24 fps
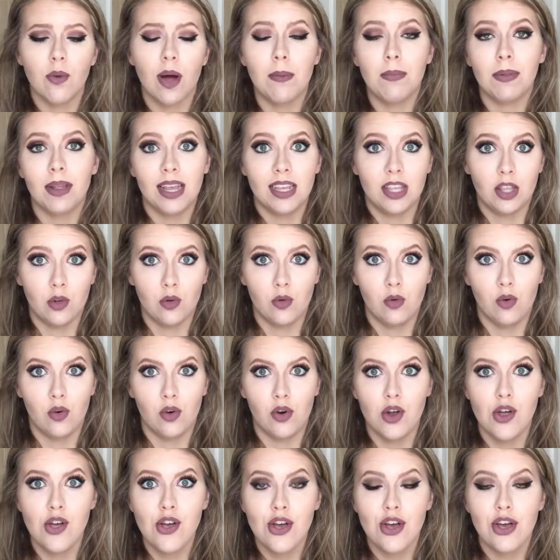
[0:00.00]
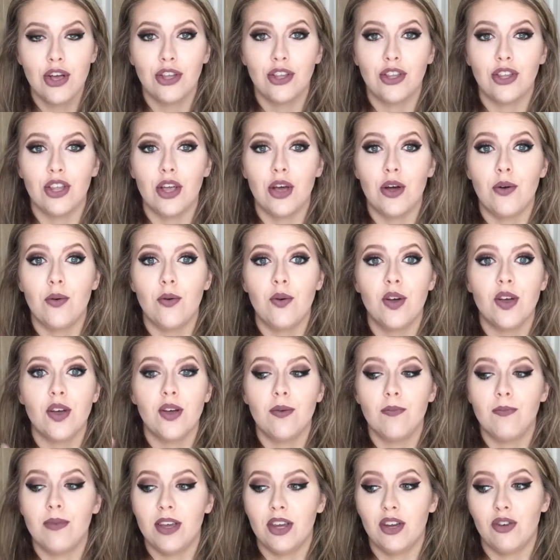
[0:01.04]
Well, I placed an order, so
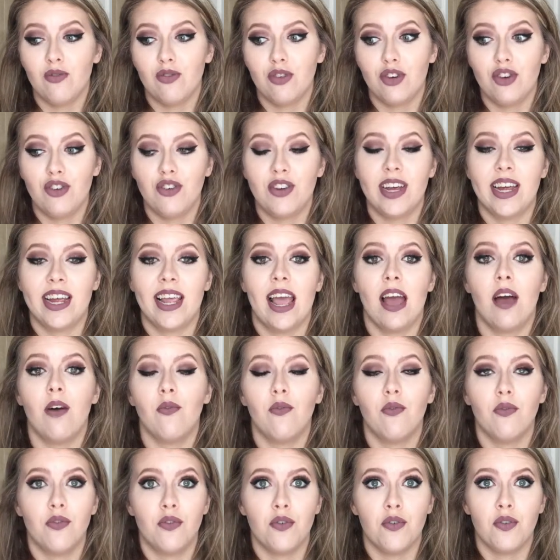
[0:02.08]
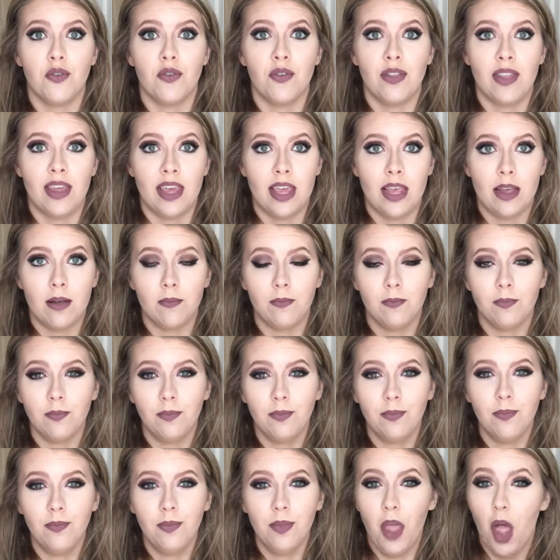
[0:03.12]
be sure to check out for the
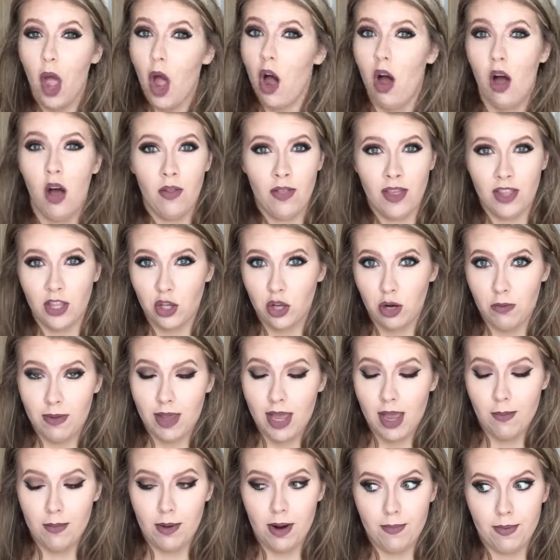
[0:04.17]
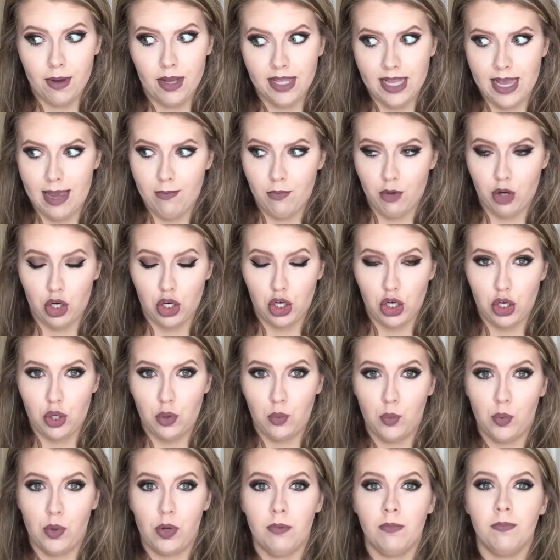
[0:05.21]
haul that's going to be coming up, because I am going to
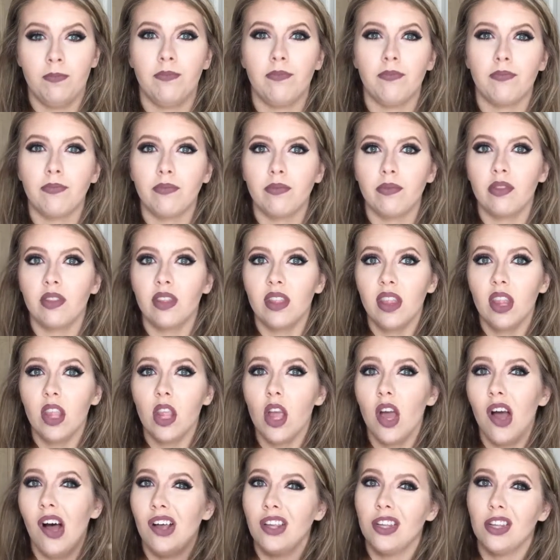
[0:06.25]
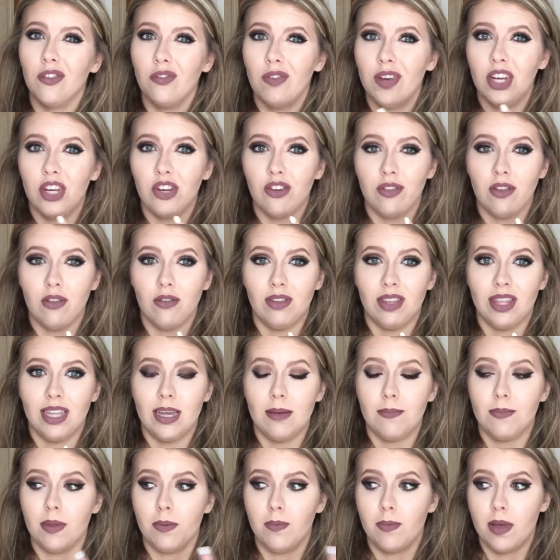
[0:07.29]
do one. Also featuring those
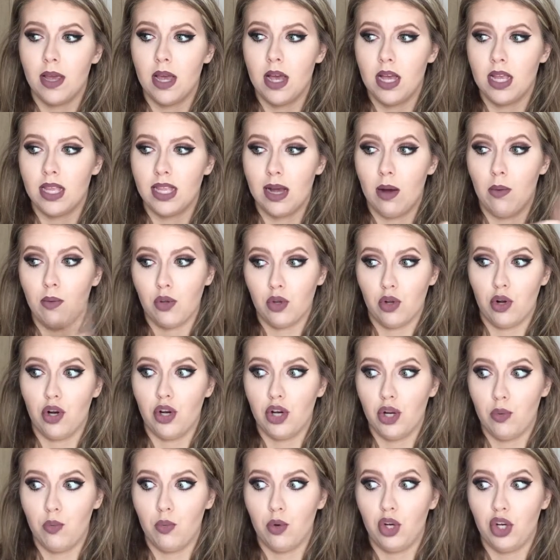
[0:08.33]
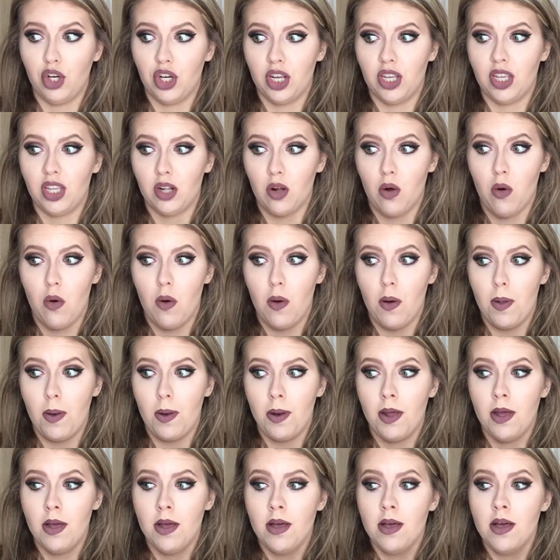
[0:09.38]
lips, because I was going to do one just
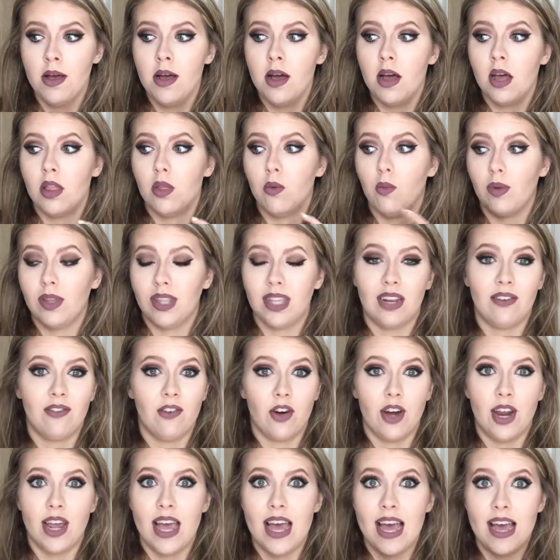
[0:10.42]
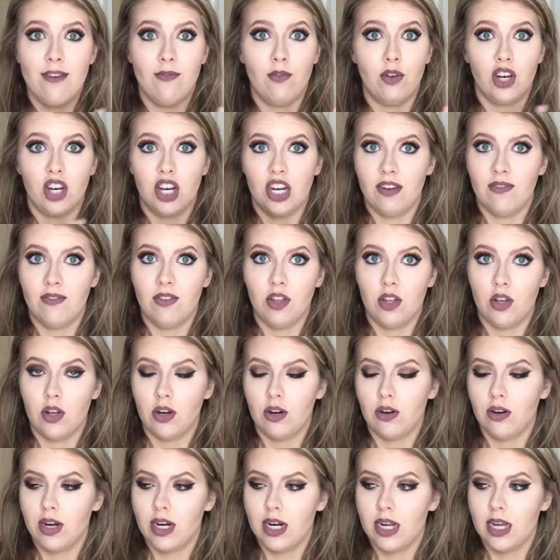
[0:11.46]
on the ones that I already have, which I have a lot
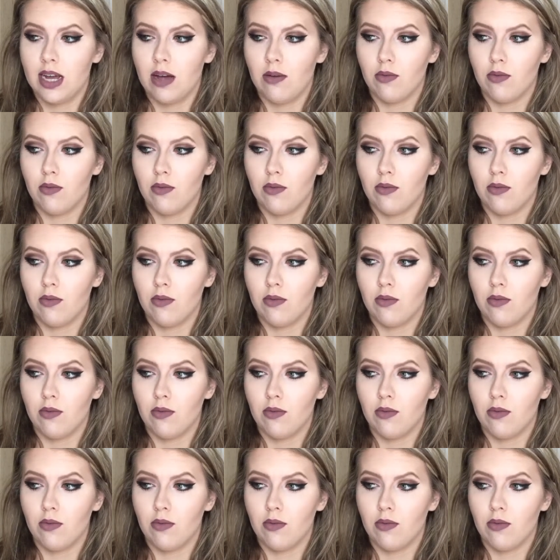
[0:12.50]
already.